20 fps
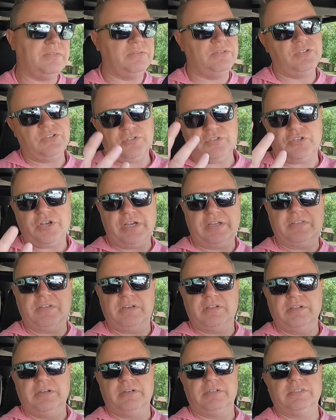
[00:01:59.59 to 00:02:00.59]
Just check the
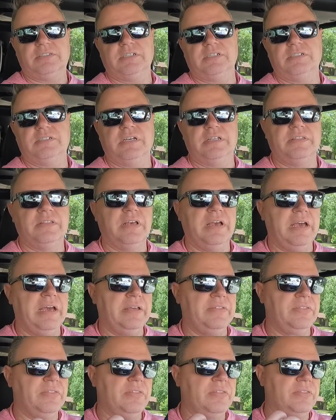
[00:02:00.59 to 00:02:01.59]
clearances
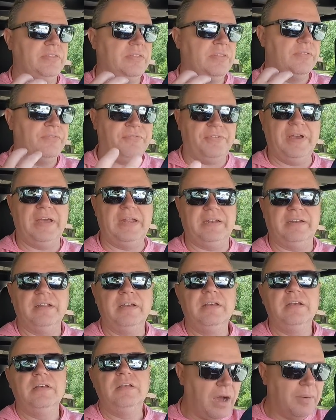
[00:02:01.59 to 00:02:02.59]
and the fit.
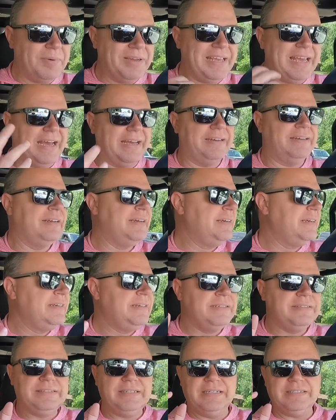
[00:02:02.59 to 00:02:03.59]
Again,
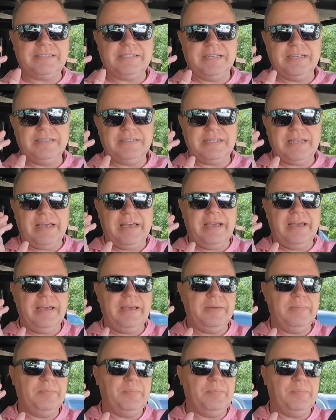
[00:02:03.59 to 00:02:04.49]
this is a